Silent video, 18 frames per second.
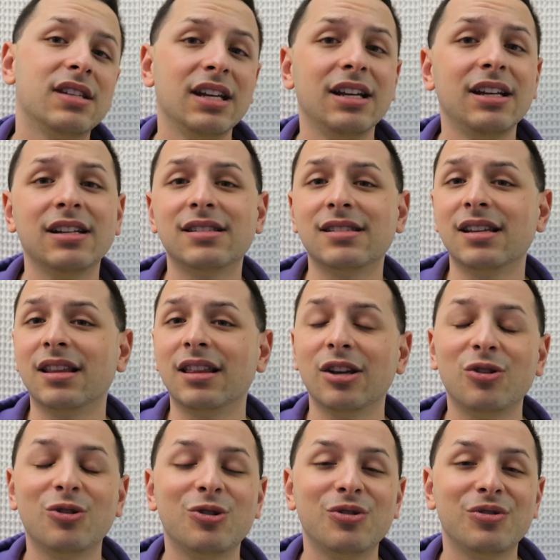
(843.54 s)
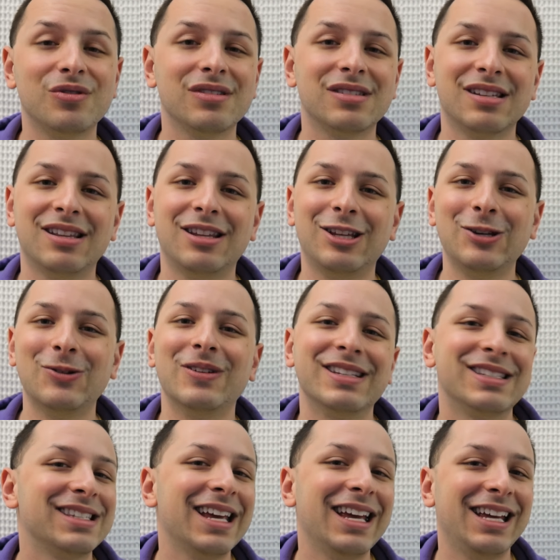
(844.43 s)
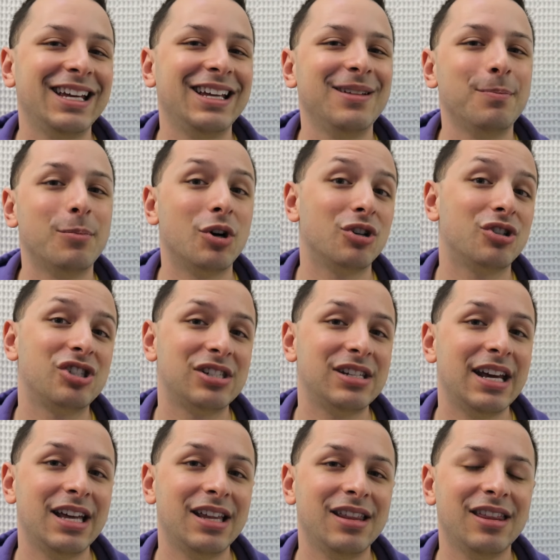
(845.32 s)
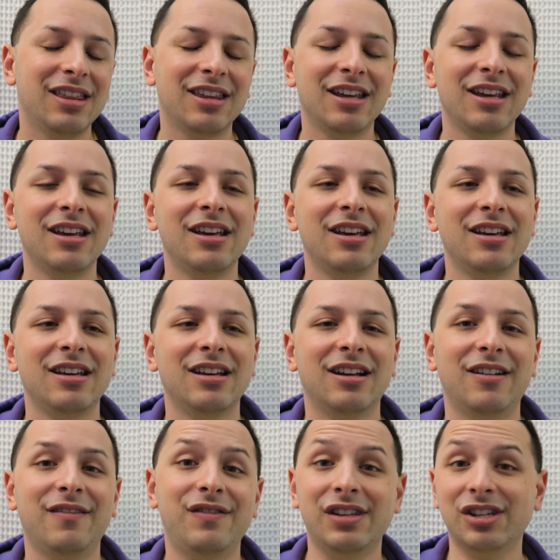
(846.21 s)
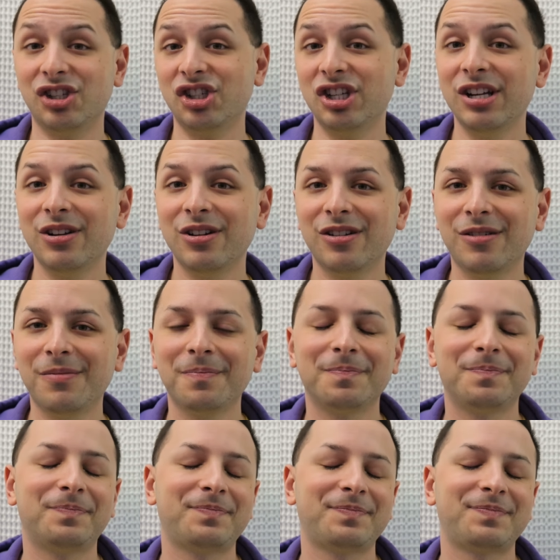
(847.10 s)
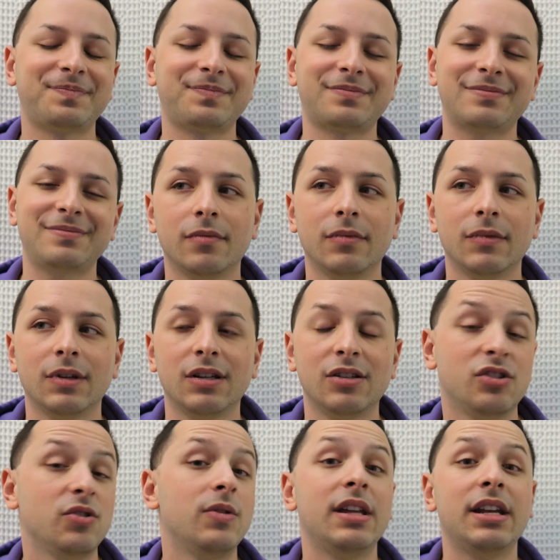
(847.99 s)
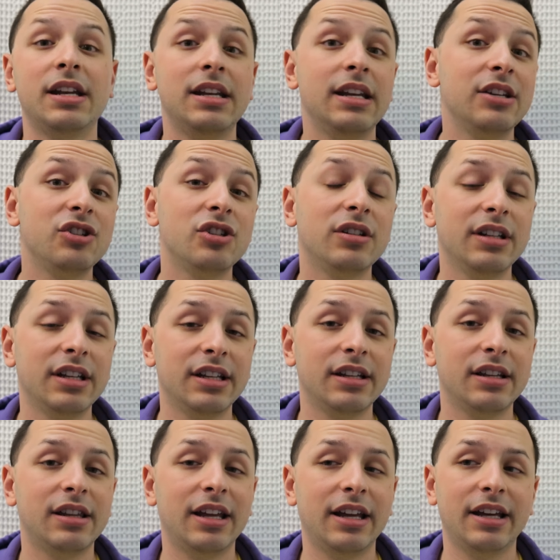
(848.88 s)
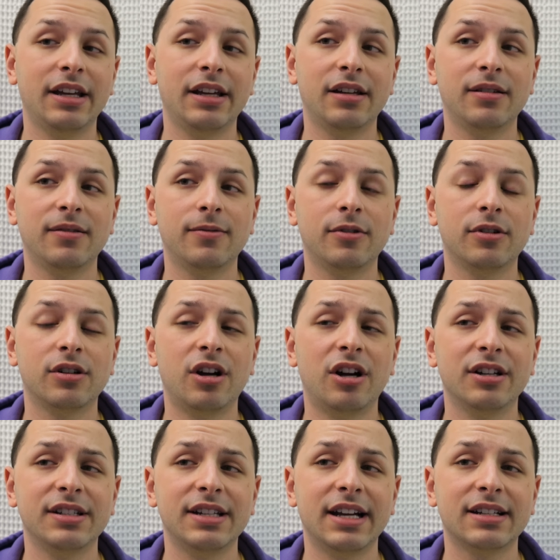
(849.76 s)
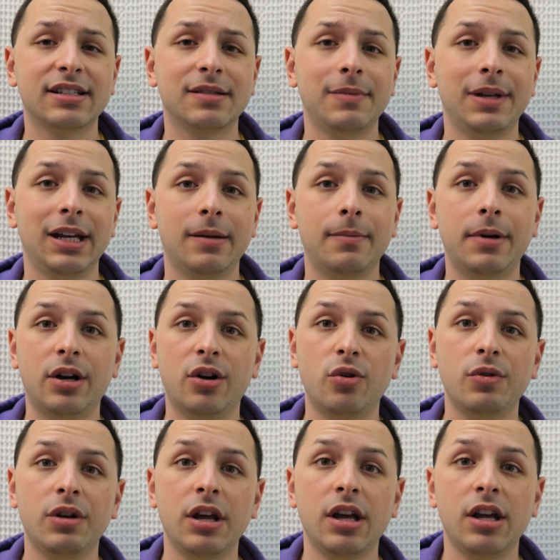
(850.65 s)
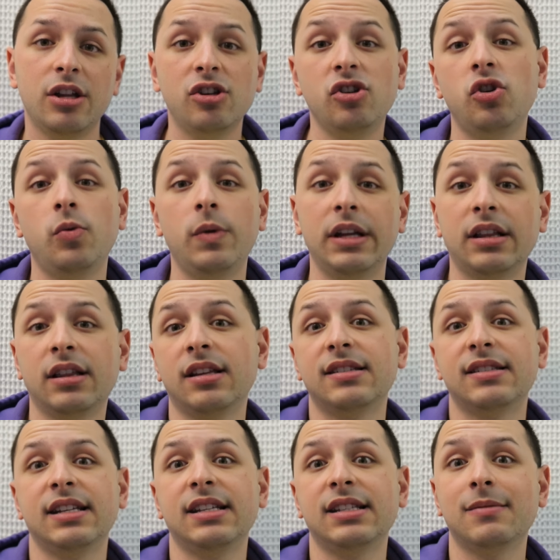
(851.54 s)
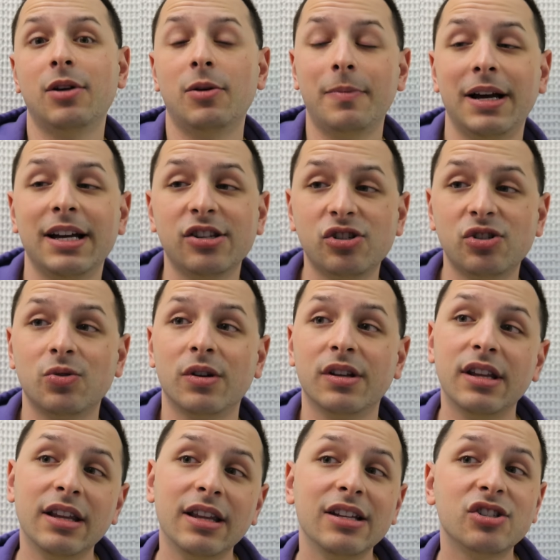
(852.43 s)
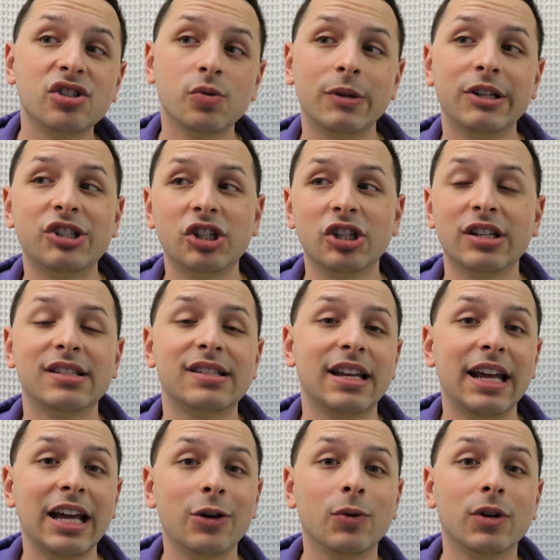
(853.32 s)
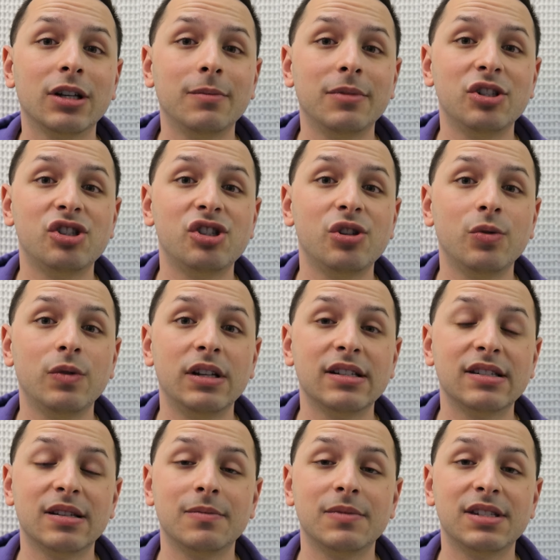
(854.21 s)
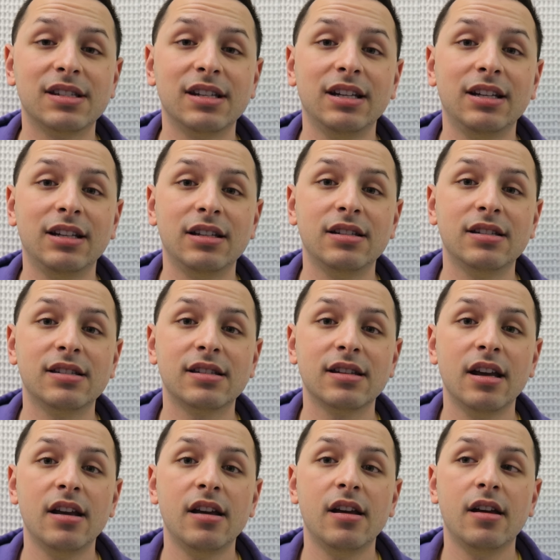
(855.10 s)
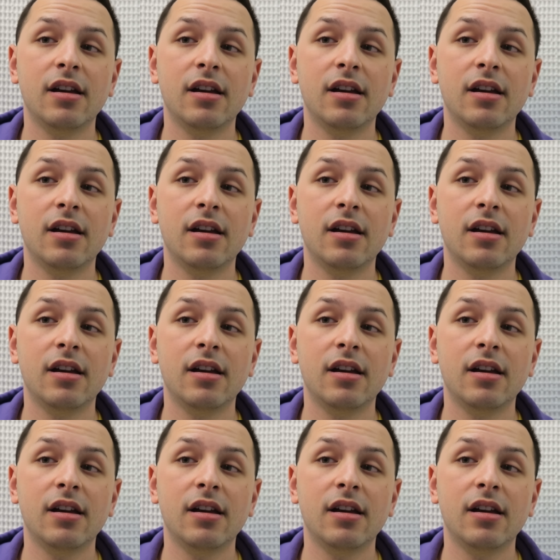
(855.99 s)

see. It's in theaters in the USA March 10th of this year. So then initially they were contacting me about doing the scenes about my story. Then they switched and they said, hey, we're going to be shooting some scenes